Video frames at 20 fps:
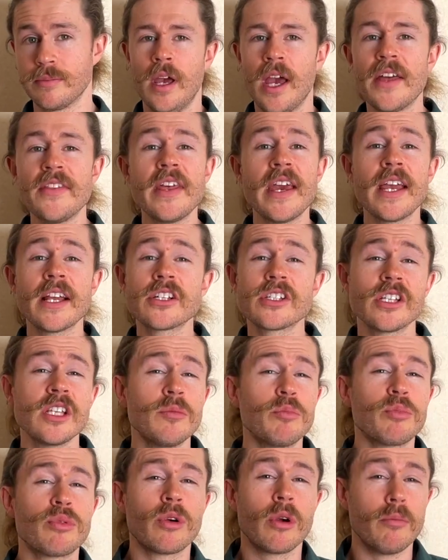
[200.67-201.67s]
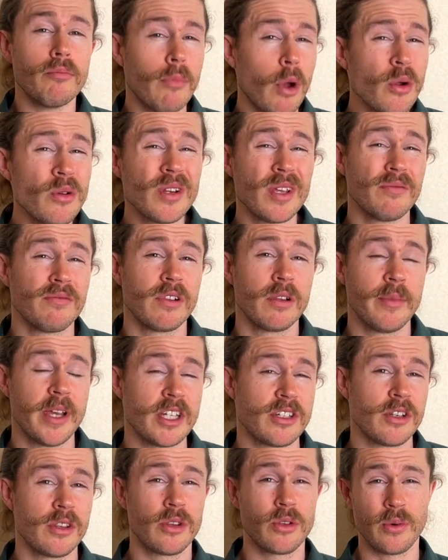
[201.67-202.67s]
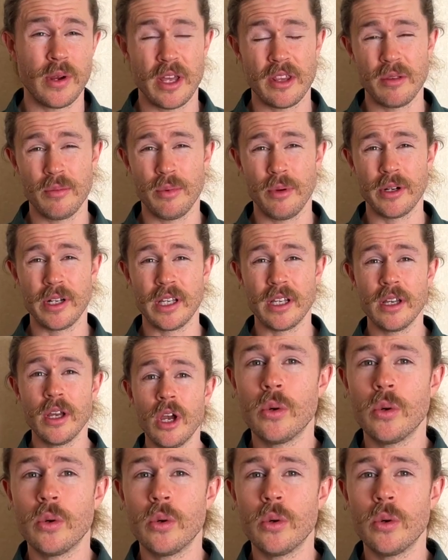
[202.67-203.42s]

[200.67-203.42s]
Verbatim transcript: And they actually promote inflammation throughout the body,